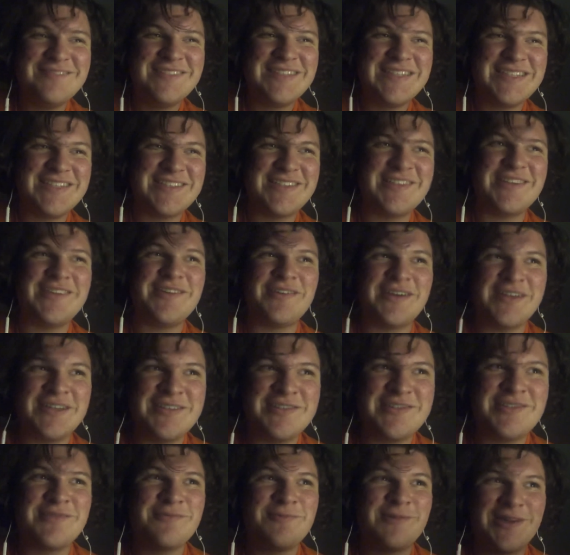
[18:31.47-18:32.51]
because I
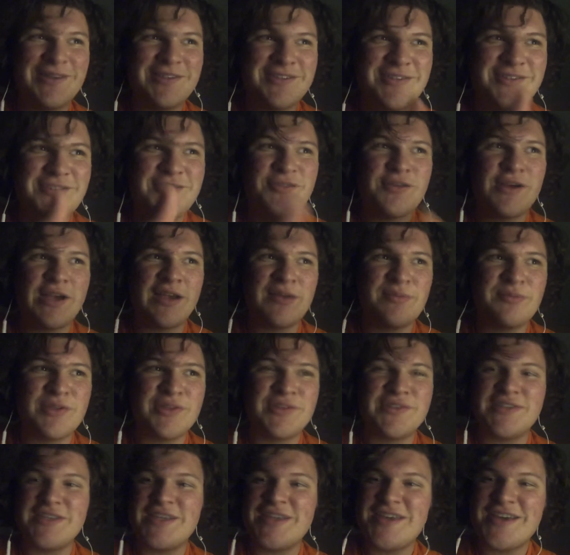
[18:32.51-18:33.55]
used to watch Dragon
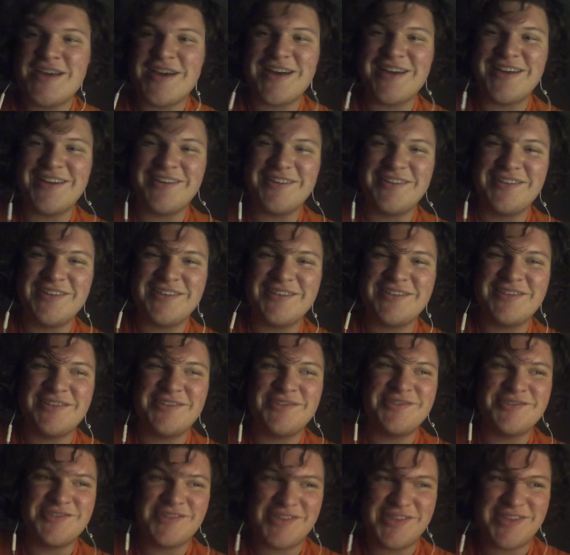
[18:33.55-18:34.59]
Ball Z Kai on
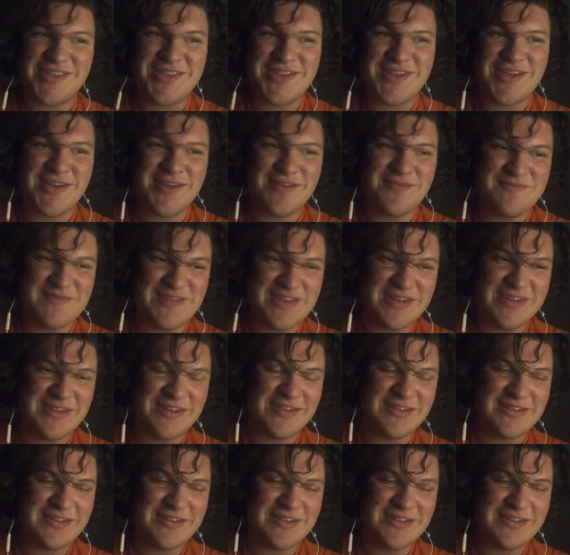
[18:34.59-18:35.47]
Nicktoons all the time, and